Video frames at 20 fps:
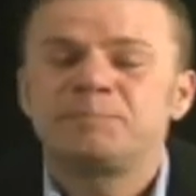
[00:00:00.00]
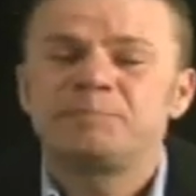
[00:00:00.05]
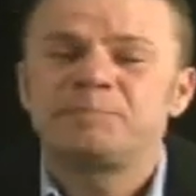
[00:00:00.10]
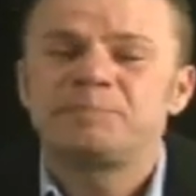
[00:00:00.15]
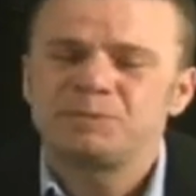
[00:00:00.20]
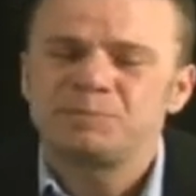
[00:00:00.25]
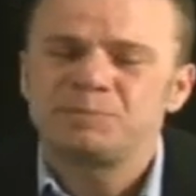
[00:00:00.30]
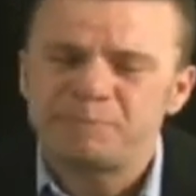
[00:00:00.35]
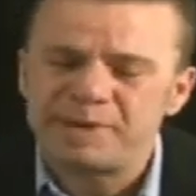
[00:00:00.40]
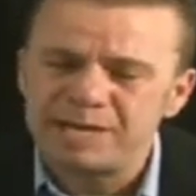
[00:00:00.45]

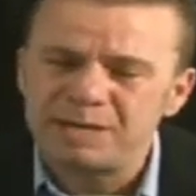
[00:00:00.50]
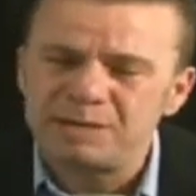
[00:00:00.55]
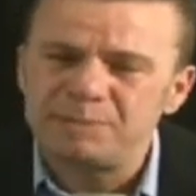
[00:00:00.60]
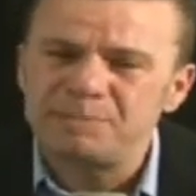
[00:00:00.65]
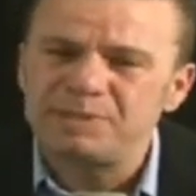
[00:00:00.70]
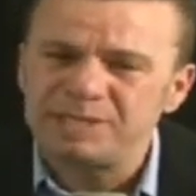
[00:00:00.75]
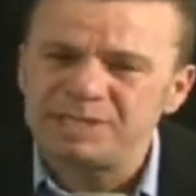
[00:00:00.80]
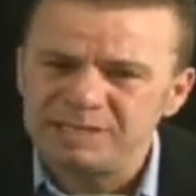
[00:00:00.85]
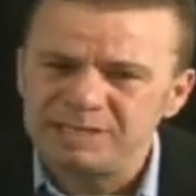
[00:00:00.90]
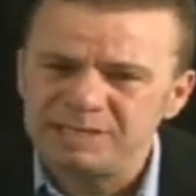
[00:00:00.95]
But you better
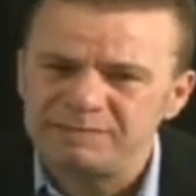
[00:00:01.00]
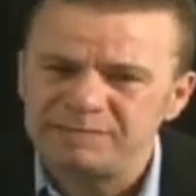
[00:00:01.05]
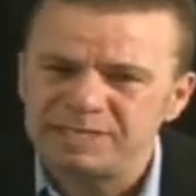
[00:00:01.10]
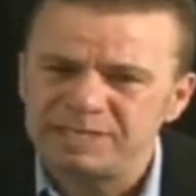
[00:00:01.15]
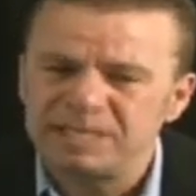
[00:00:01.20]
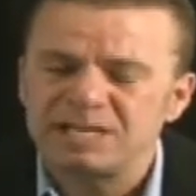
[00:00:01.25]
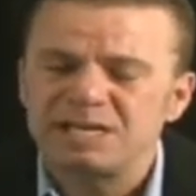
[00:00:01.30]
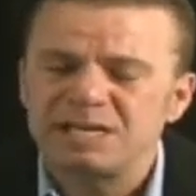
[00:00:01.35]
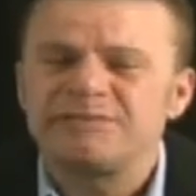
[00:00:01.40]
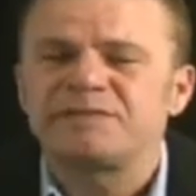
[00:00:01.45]
believe
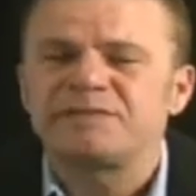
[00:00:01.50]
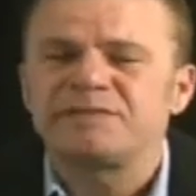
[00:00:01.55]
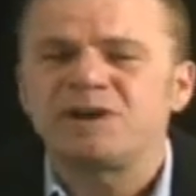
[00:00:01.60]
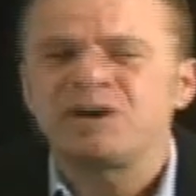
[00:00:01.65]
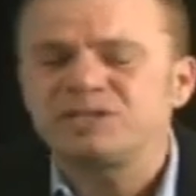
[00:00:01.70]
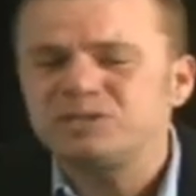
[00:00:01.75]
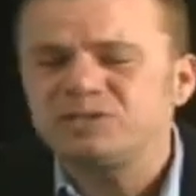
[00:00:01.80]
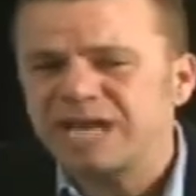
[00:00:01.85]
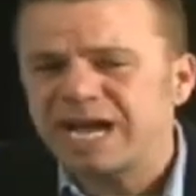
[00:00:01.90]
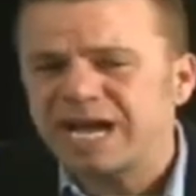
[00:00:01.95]
it, if
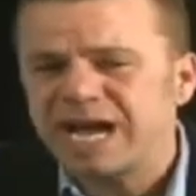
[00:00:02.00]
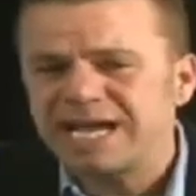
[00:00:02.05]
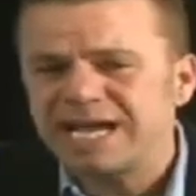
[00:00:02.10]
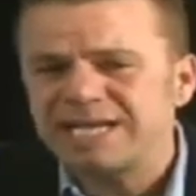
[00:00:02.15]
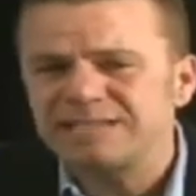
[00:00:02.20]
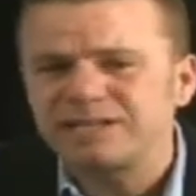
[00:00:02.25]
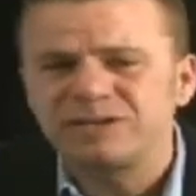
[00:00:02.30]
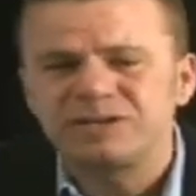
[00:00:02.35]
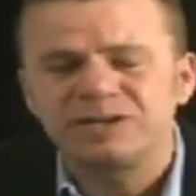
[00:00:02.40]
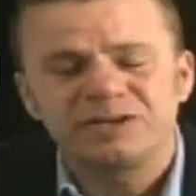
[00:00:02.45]
all you
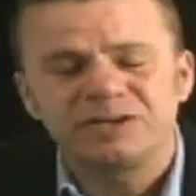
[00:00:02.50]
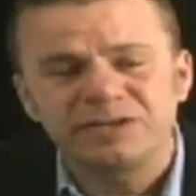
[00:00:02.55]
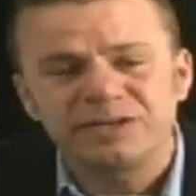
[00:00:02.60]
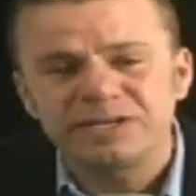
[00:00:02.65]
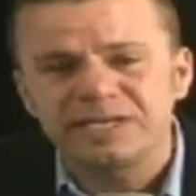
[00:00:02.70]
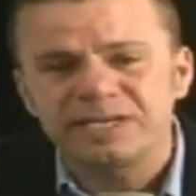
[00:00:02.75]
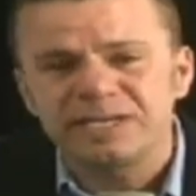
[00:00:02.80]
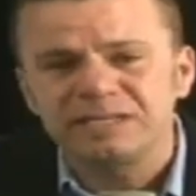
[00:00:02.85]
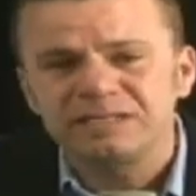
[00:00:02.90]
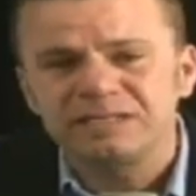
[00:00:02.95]
guys that are
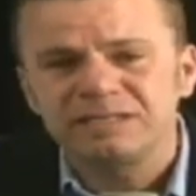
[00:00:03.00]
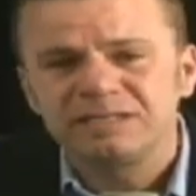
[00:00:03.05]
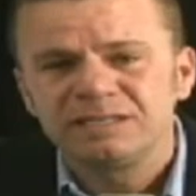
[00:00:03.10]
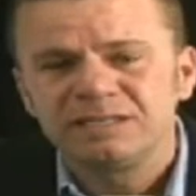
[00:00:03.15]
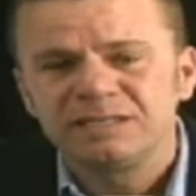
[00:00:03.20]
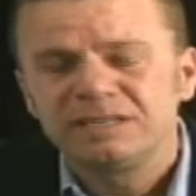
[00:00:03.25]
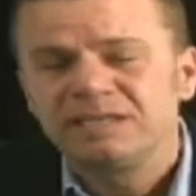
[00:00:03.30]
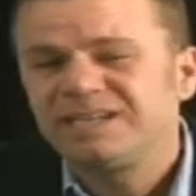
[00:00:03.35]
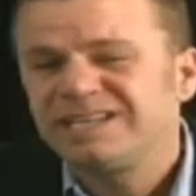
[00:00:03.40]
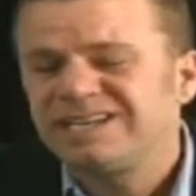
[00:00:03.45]
hurting
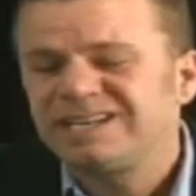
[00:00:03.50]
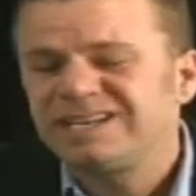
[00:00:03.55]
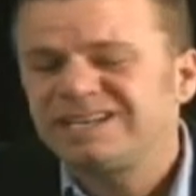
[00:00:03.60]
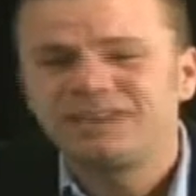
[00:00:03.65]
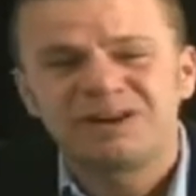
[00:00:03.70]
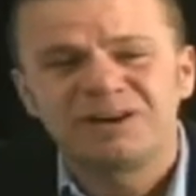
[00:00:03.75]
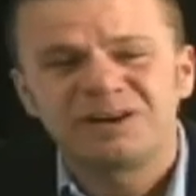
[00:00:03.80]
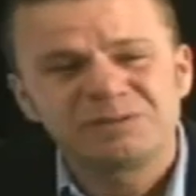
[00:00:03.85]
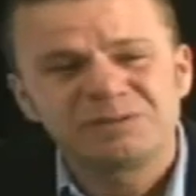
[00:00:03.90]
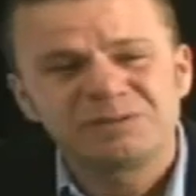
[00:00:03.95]
needed
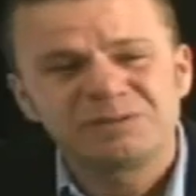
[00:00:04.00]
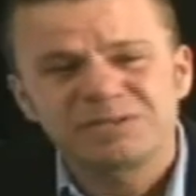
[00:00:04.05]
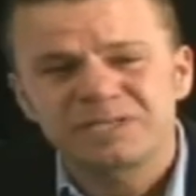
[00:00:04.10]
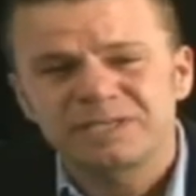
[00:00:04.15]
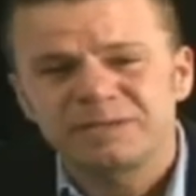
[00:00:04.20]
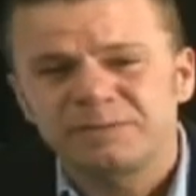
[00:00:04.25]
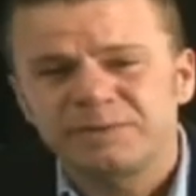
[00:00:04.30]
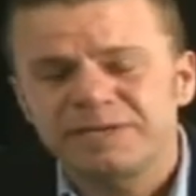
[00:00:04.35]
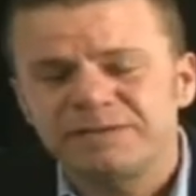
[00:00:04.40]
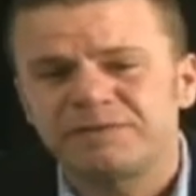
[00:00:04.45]
loans
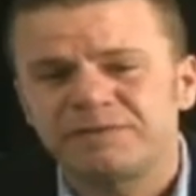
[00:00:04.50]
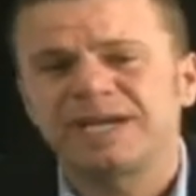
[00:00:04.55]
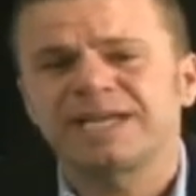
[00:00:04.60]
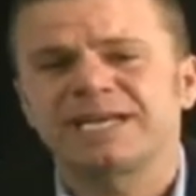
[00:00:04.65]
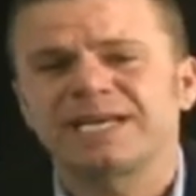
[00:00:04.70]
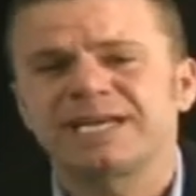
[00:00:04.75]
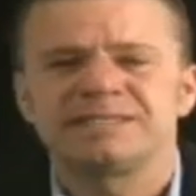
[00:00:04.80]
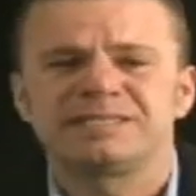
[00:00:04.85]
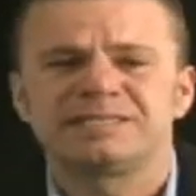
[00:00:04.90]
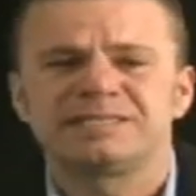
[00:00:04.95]
and
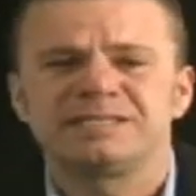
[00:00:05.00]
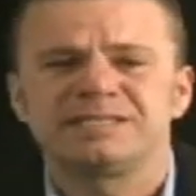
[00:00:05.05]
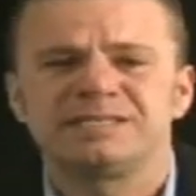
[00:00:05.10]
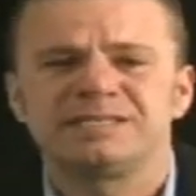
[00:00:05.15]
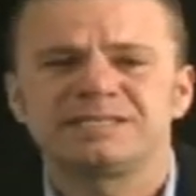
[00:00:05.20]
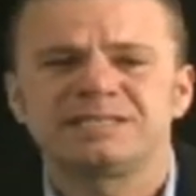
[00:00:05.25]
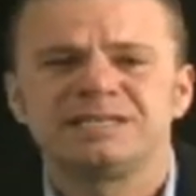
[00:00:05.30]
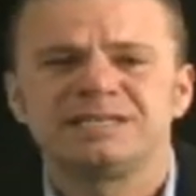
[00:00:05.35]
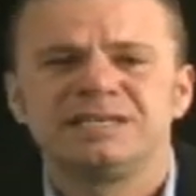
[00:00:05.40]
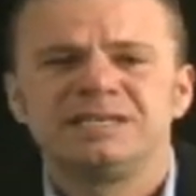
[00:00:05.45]

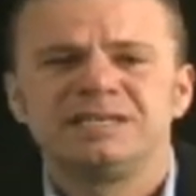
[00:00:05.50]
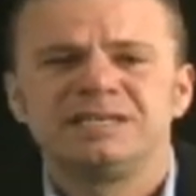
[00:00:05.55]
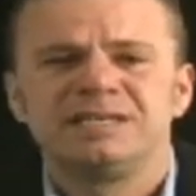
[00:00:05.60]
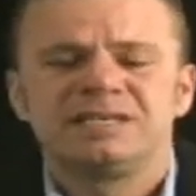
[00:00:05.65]
refinances,